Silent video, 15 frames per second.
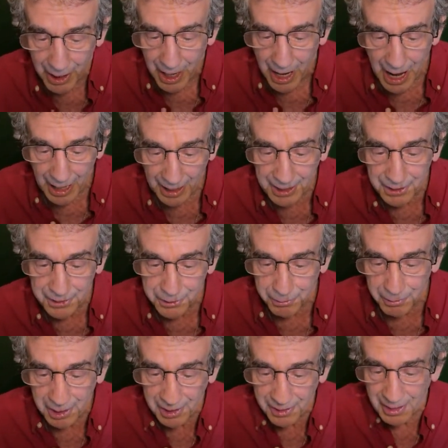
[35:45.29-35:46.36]
Hug a
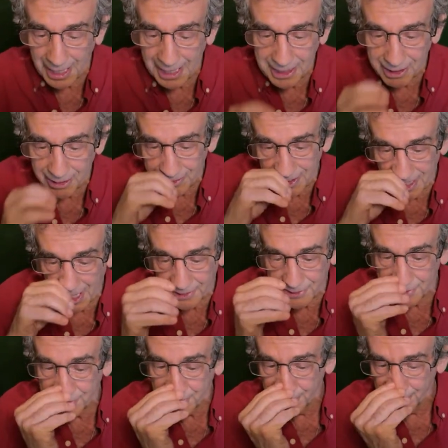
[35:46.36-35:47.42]
tree. Thank you.
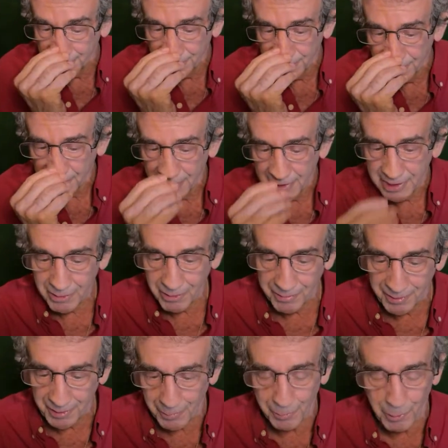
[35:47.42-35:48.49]
Yes, you will
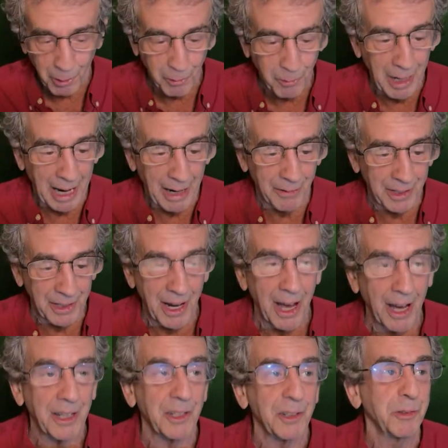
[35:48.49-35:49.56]
feel more grounded.
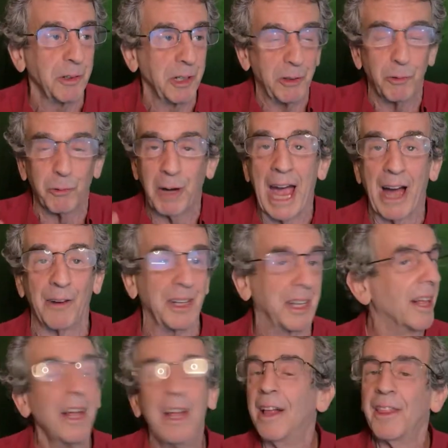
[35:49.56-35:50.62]
Hug a tree.
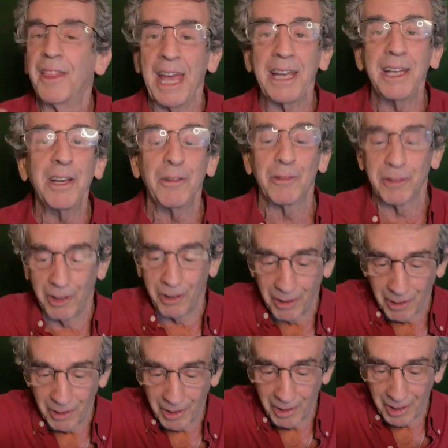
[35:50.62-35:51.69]
Grounding. Thank you,
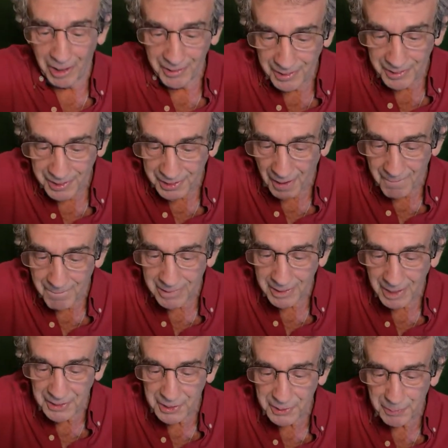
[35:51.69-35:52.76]
Laura. This is
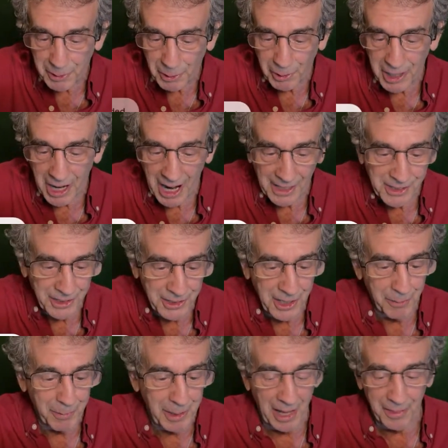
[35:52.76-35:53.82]
Let's Spirit Guide. She's
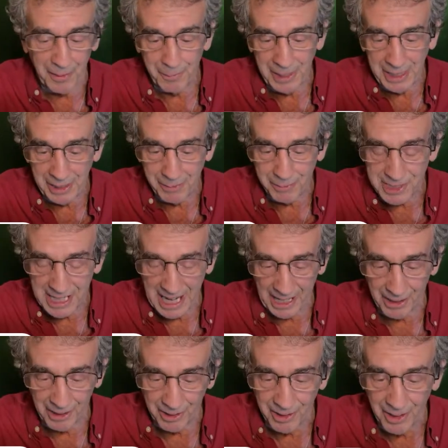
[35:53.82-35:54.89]
going to be on the Medium
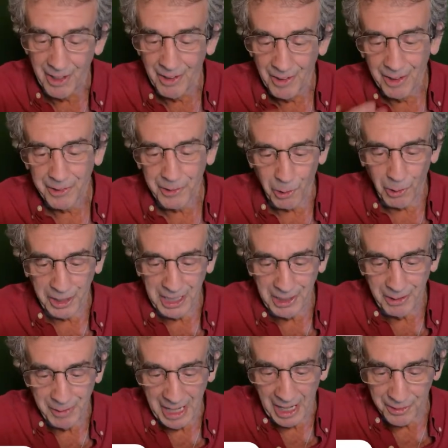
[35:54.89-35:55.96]
channel talking
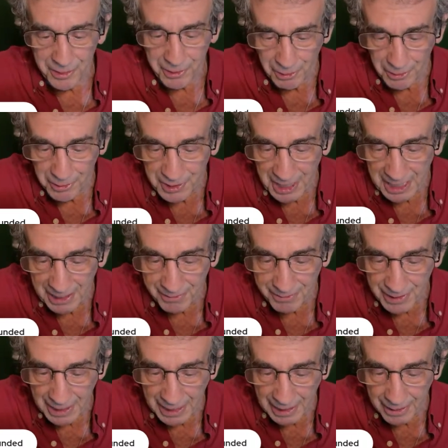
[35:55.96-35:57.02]
to me on Thursday
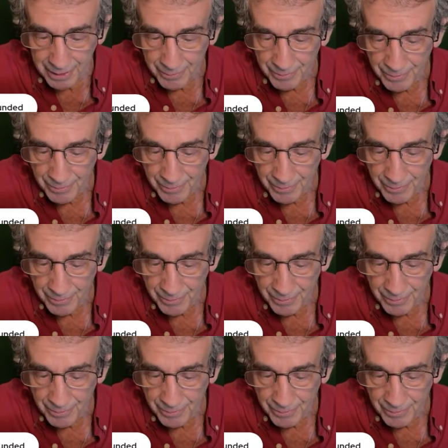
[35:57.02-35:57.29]
evening.